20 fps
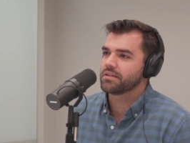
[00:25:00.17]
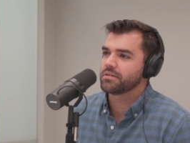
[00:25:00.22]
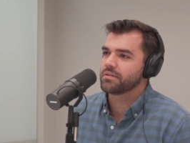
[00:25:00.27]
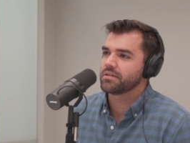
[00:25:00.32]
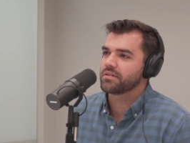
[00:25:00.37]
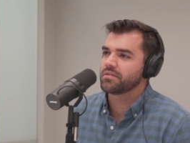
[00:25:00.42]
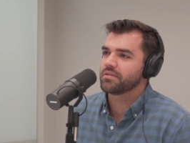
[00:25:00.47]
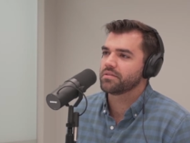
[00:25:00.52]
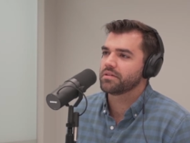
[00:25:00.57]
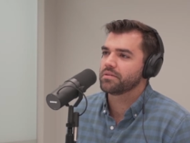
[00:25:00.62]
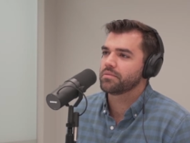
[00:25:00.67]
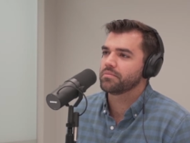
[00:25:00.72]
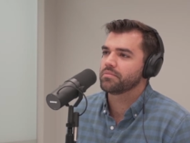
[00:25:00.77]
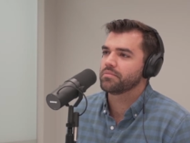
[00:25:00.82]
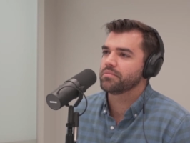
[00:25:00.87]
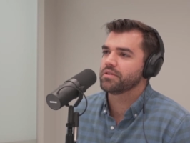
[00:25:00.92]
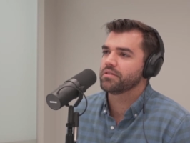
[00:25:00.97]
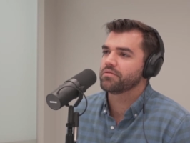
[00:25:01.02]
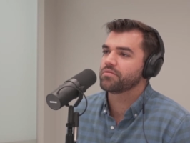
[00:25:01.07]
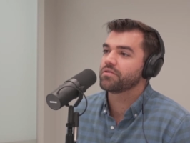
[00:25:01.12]

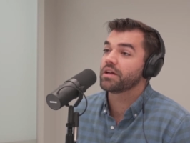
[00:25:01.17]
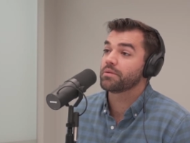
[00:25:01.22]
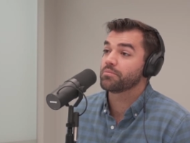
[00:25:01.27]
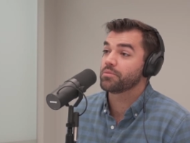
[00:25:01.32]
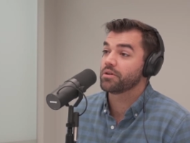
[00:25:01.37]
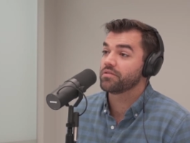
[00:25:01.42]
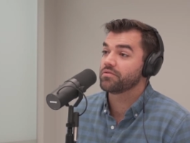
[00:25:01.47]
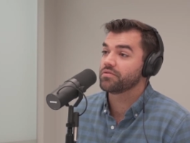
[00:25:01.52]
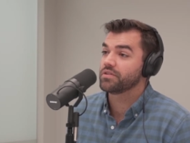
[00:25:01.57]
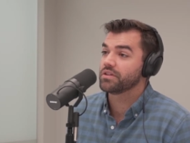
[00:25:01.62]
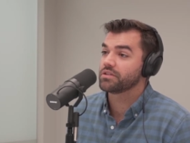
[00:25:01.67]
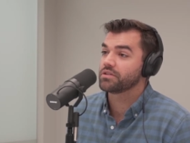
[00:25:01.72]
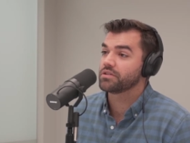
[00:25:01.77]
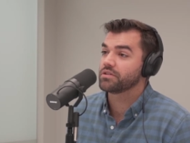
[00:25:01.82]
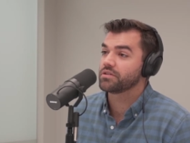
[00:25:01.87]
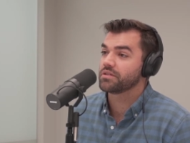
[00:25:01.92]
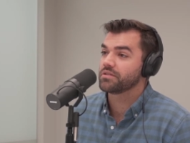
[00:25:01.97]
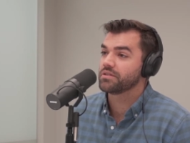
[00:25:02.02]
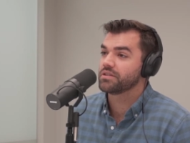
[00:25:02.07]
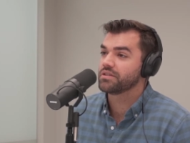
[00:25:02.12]
the flight benefits.
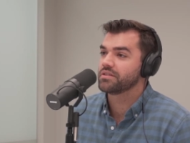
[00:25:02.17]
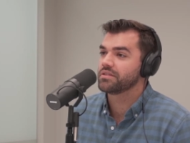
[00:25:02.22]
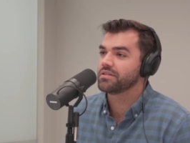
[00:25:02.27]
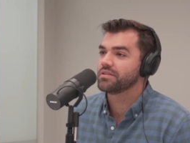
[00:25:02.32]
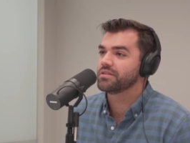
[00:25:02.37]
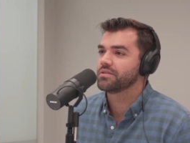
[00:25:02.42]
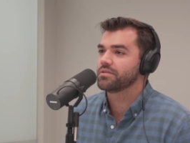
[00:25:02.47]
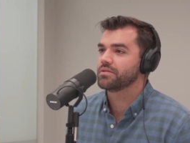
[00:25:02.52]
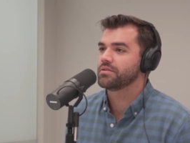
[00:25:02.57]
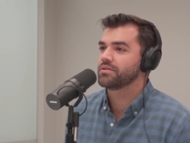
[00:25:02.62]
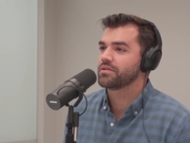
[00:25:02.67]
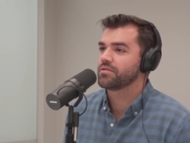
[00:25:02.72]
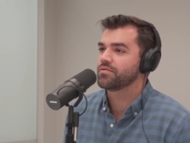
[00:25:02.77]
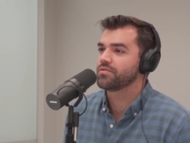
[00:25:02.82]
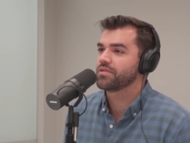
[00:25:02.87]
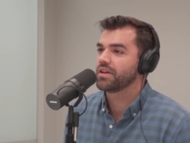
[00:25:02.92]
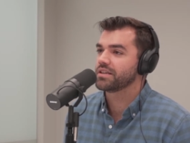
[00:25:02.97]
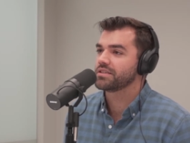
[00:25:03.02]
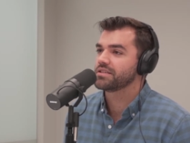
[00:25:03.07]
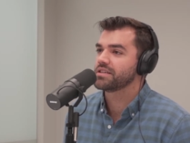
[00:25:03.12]
You can
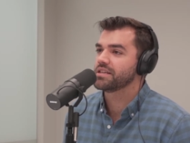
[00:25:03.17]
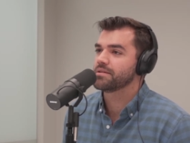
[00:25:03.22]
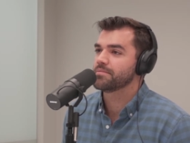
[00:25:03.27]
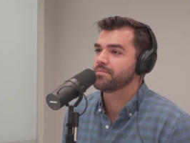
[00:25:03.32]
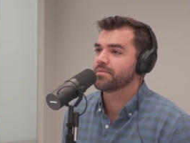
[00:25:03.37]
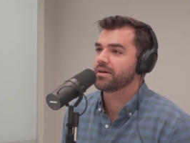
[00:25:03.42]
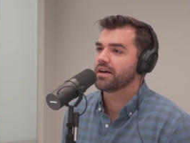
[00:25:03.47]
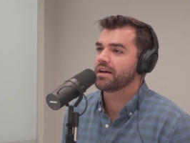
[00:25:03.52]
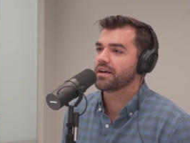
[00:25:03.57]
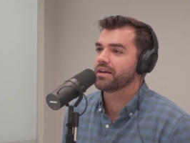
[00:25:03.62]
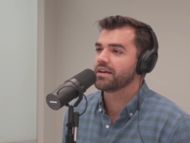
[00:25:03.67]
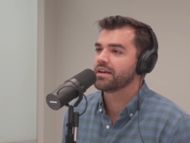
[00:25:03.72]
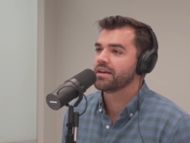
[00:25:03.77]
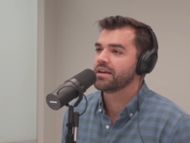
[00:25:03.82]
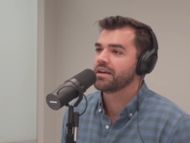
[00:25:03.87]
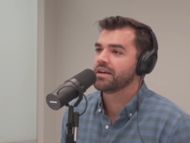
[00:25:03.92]
fly standby,